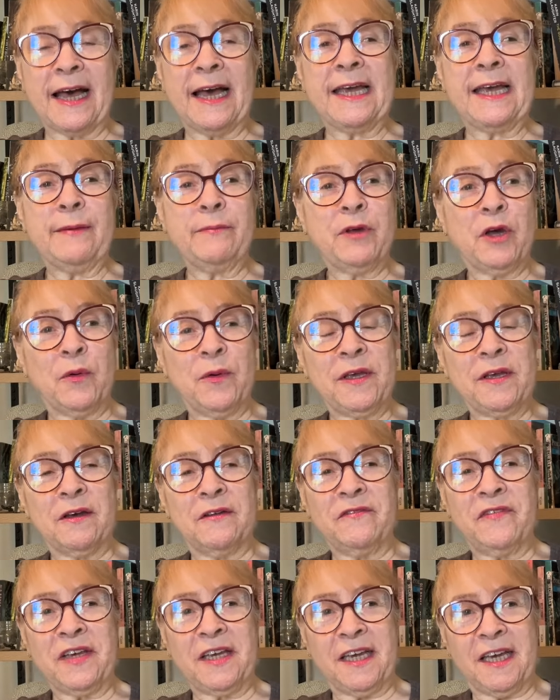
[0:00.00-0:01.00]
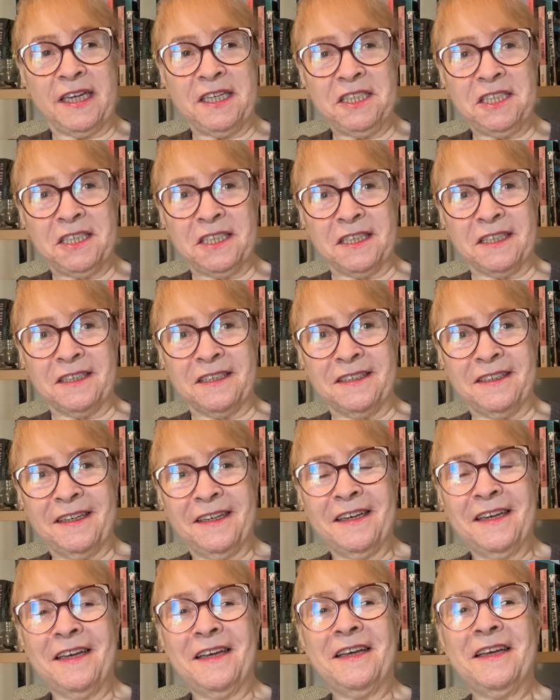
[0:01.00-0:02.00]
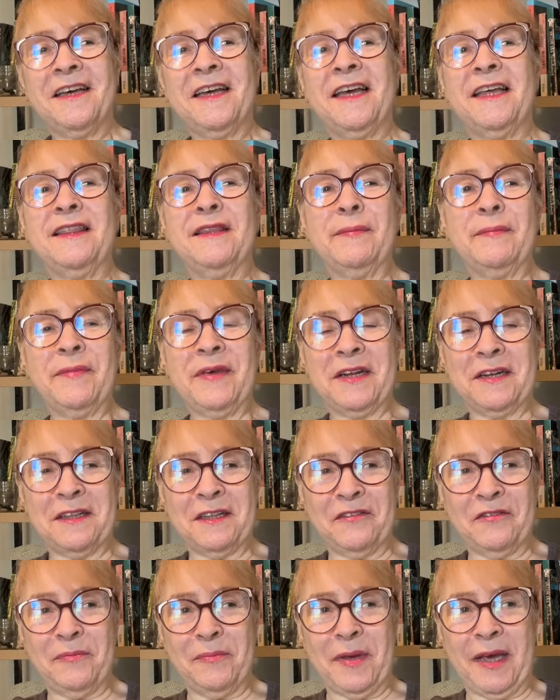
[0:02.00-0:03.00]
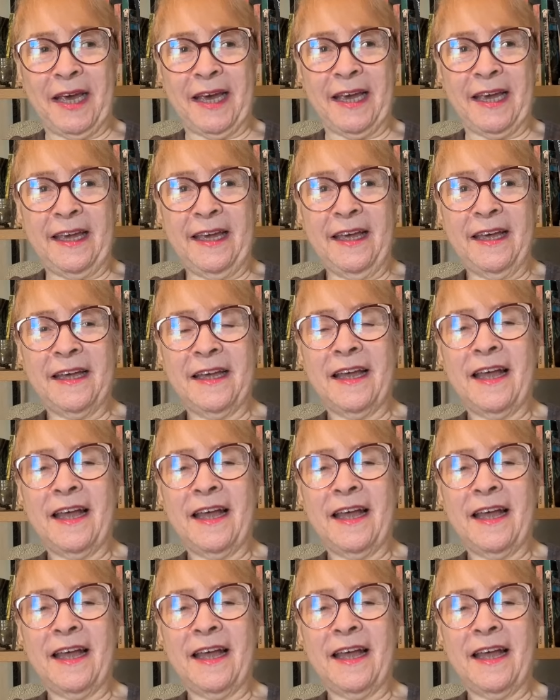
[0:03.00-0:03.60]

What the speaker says: I am going on vacation in the middle of May,